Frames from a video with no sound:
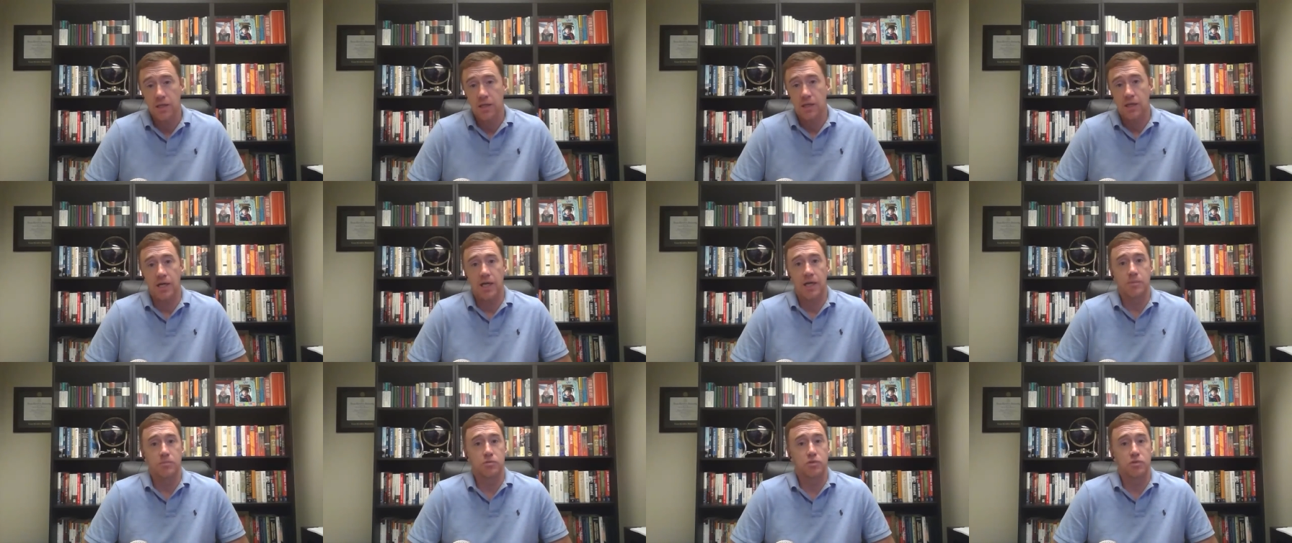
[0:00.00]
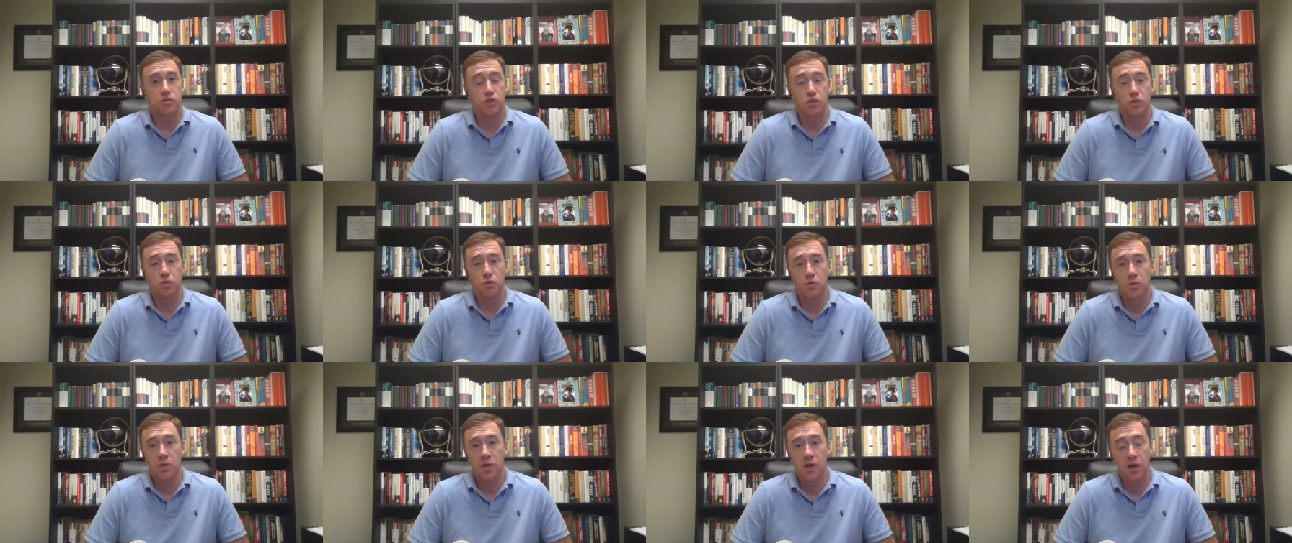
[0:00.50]
Uh, do
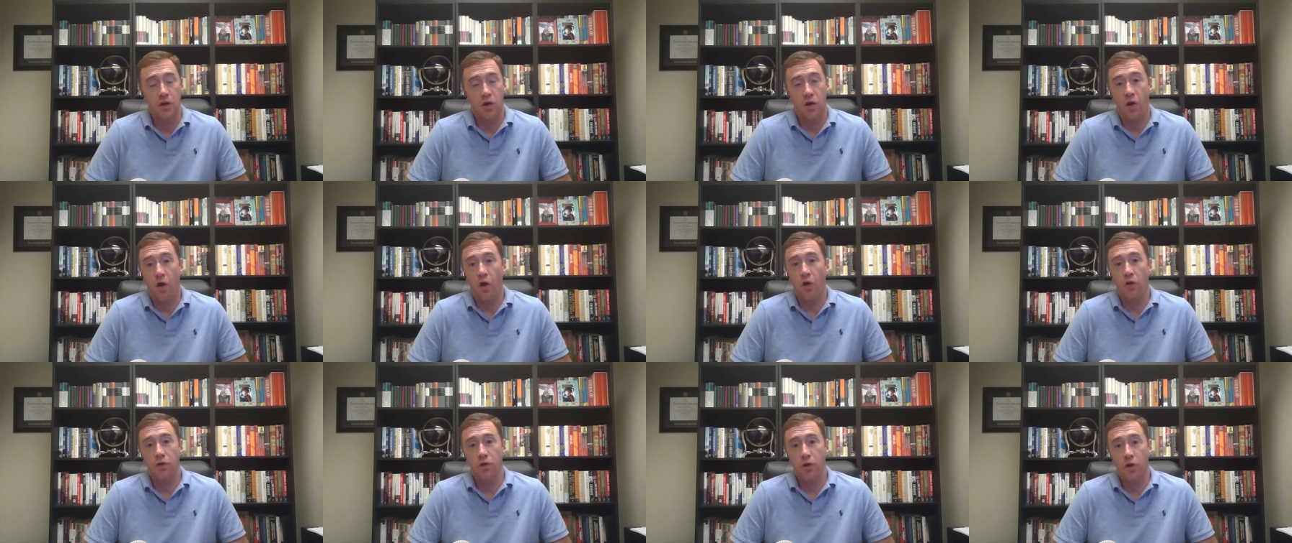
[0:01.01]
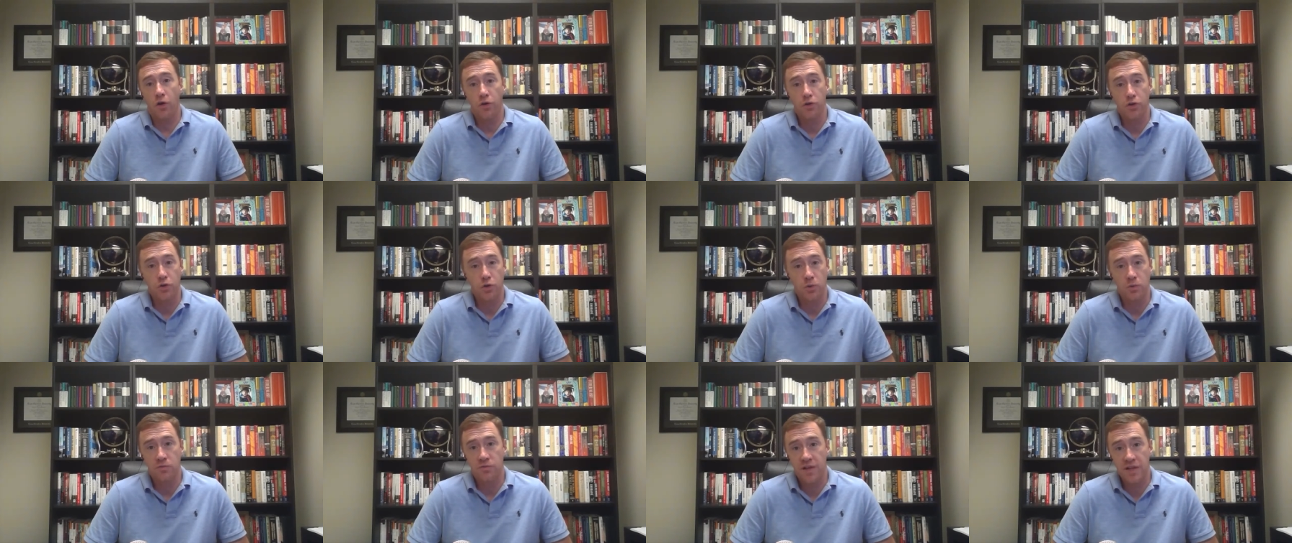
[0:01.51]
you are are
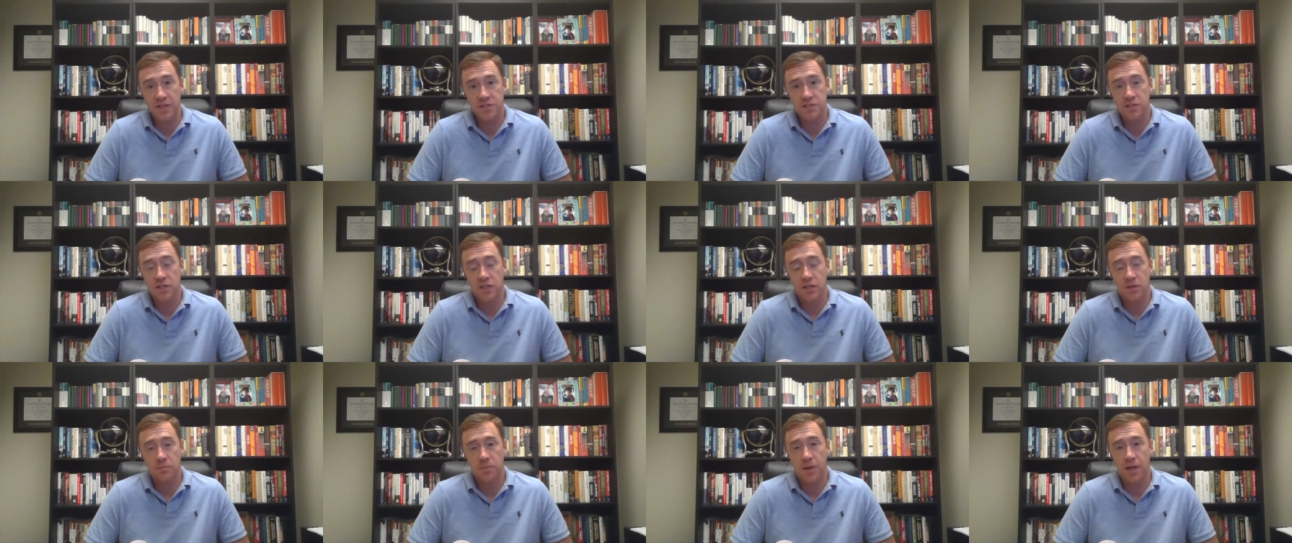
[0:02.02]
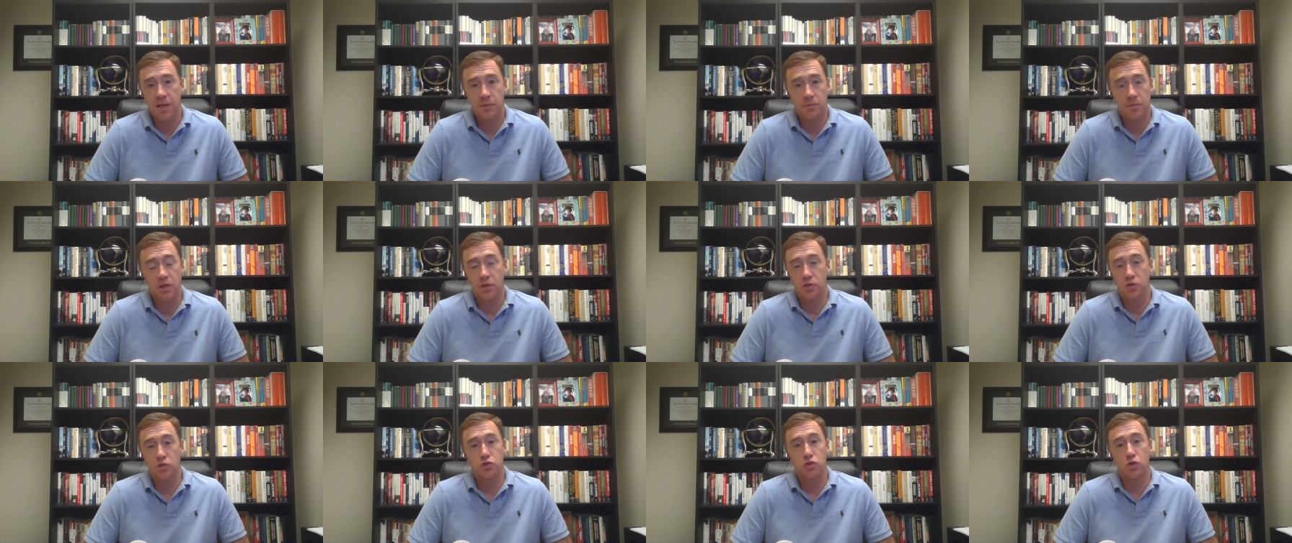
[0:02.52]
you investing by you
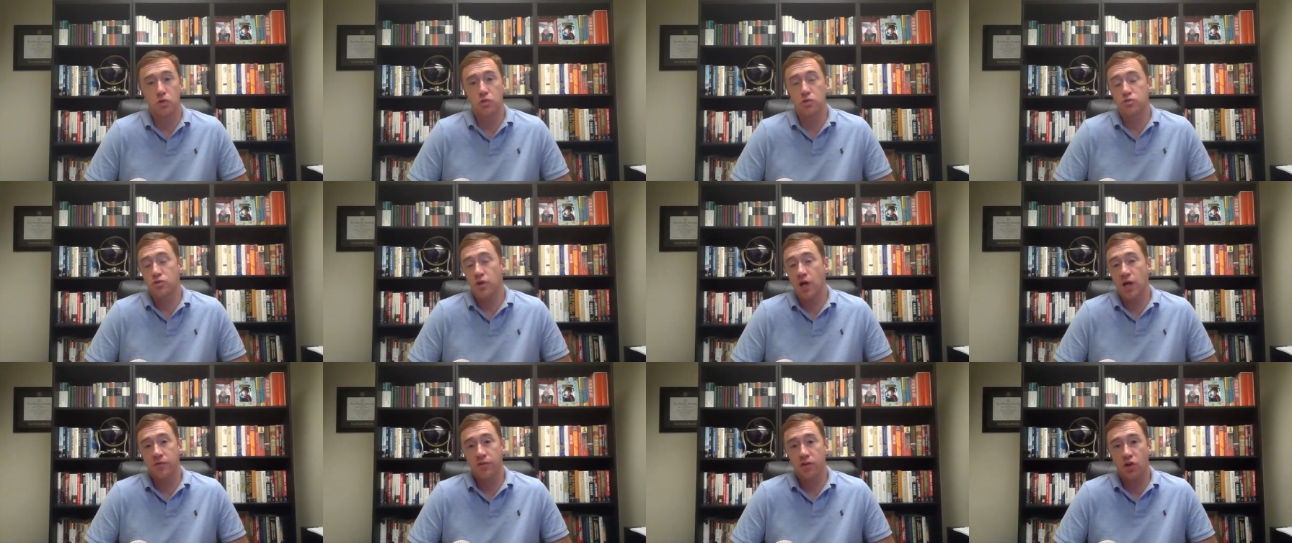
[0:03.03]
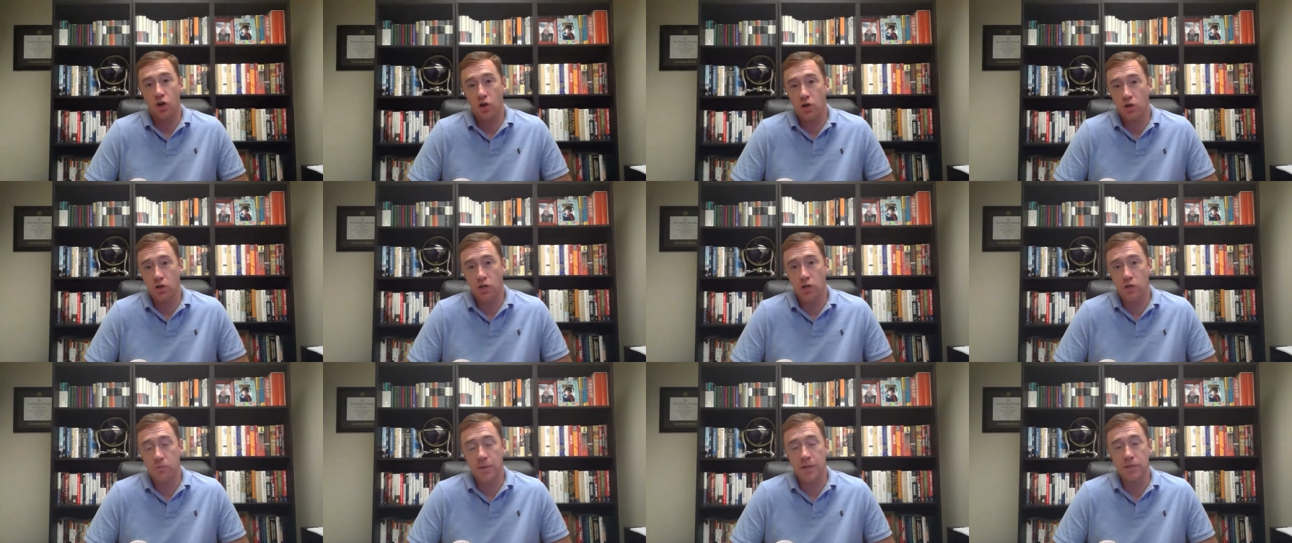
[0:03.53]
know you don't drive a
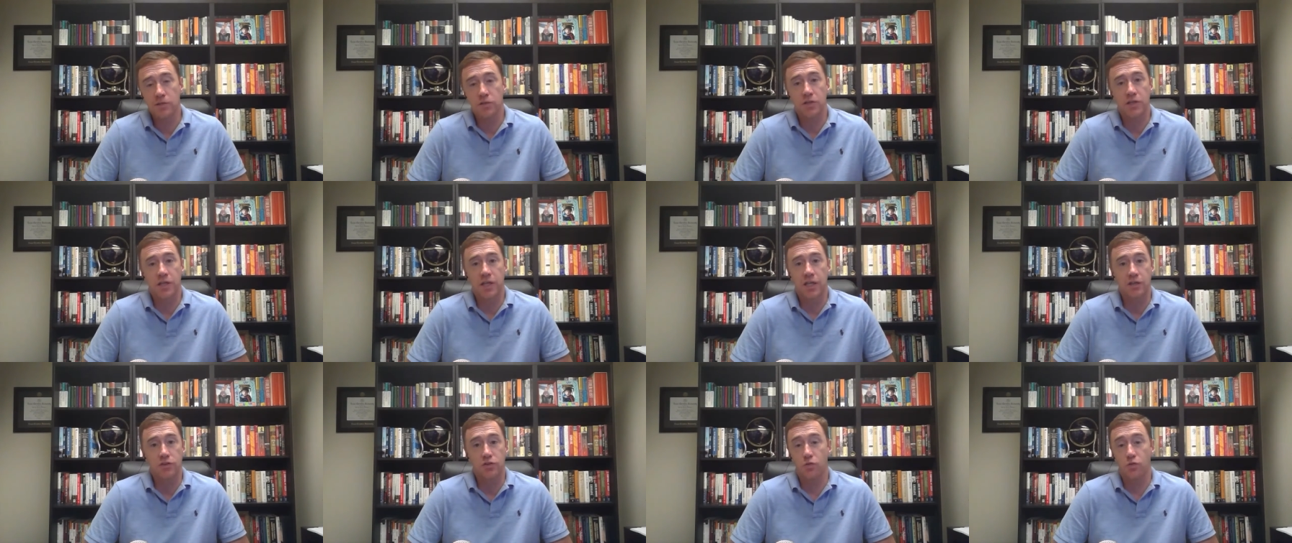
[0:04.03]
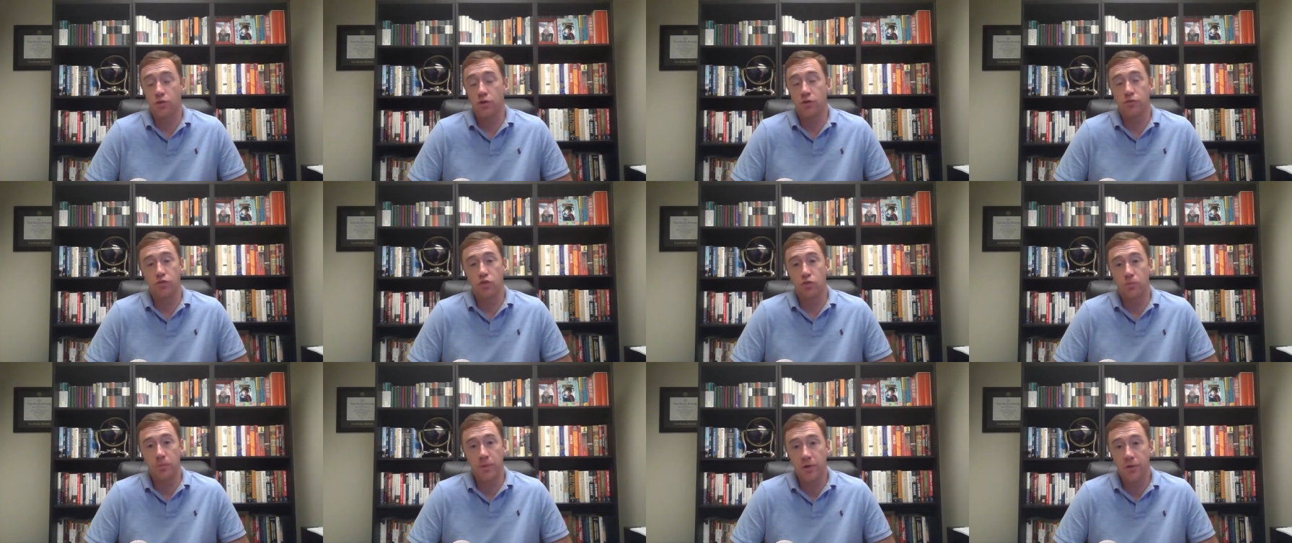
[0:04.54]
car by looking in the
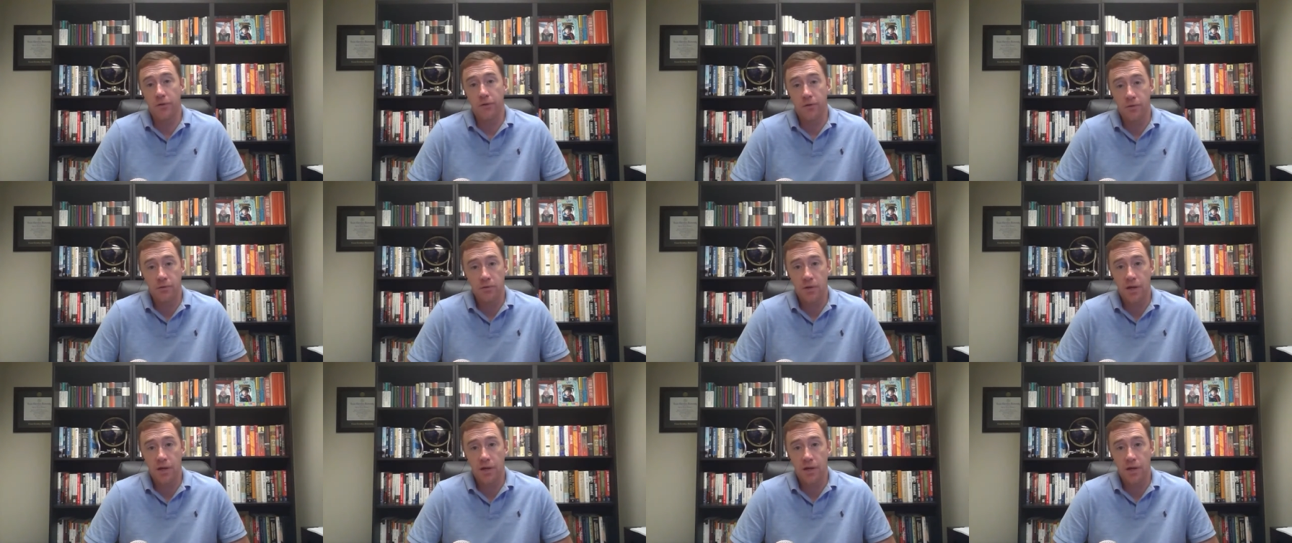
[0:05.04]
rearview mirror.